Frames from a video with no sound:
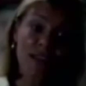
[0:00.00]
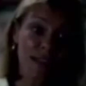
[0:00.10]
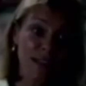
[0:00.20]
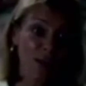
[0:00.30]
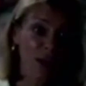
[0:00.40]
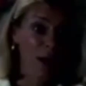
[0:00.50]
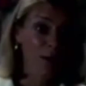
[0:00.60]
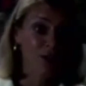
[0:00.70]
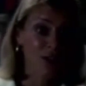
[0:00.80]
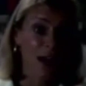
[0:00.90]
is looking
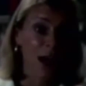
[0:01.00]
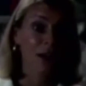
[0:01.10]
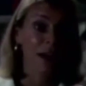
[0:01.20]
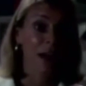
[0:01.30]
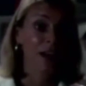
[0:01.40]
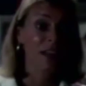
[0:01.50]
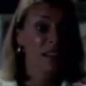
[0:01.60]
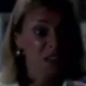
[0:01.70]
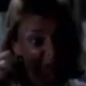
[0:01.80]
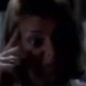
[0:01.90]
after us down here, and he
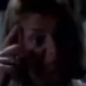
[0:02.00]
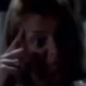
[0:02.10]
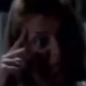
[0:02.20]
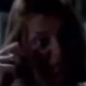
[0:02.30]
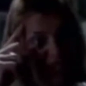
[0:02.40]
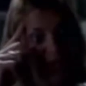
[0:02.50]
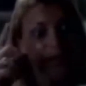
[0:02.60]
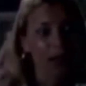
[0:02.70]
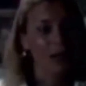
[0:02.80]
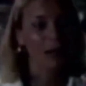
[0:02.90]
said,
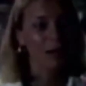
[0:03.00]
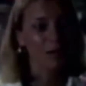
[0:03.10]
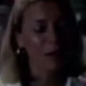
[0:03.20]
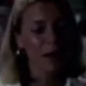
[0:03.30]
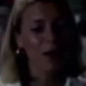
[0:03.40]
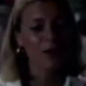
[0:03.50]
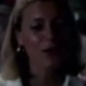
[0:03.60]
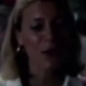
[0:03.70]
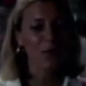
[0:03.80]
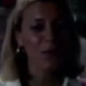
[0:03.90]
Chisi, because
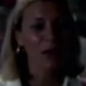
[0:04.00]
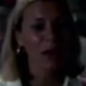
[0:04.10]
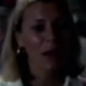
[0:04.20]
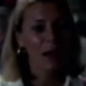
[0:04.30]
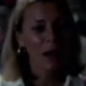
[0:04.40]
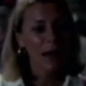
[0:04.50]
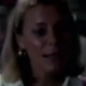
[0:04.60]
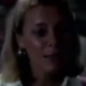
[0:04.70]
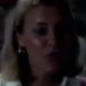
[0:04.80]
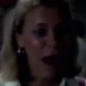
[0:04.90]

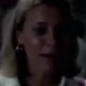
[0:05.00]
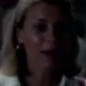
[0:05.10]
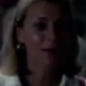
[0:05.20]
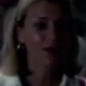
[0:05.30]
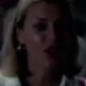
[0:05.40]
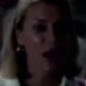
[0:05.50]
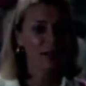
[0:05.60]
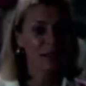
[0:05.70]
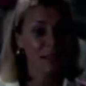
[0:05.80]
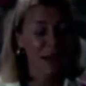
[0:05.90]
his rank in the Triad
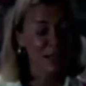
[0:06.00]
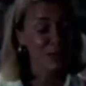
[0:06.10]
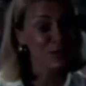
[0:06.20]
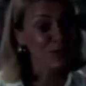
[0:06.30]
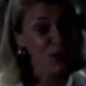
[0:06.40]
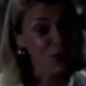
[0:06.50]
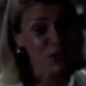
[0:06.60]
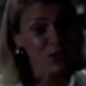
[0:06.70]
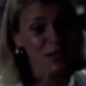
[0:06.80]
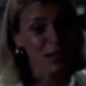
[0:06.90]
Society was a
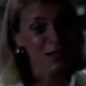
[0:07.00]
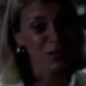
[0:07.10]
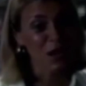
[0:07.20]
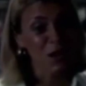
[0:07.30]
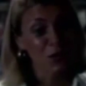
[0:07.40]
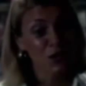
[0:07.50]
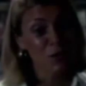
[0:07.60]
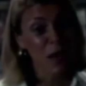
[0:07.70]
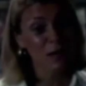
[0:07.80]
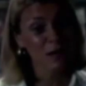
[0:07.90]
426, which
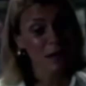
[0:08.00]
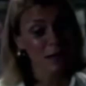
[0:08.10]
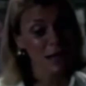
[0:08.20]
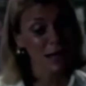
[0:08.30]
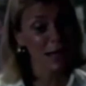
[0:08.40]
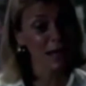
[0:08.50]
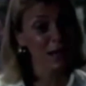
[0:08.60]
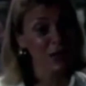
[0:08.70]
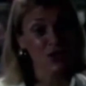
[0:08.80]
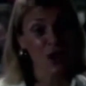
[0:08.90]
meant that he
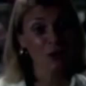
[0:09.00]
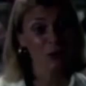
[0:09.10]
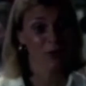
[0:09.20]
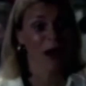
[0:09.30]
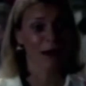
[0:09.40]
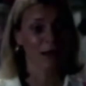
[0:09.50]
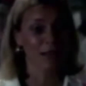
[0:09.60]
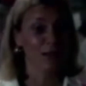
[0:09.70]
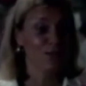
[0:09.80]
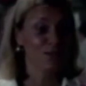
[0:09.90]
controlled the fights.
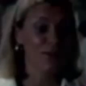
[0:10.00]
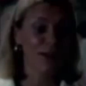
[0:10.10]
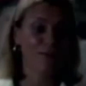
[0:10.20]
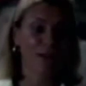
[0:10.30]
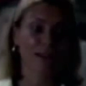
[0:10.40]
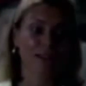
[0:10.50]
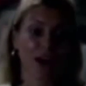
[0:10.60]
He was the fight fixer.